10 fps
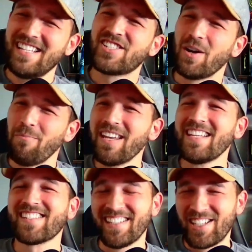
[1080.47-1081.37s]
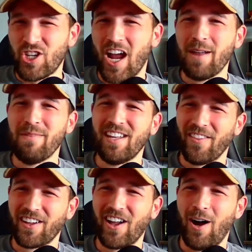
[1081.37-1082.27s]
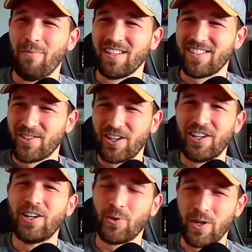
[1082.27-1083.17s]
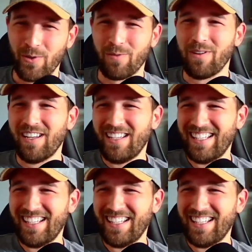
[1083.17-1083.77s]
somebody's gonna chime in on the comments. They're gonna agree with me.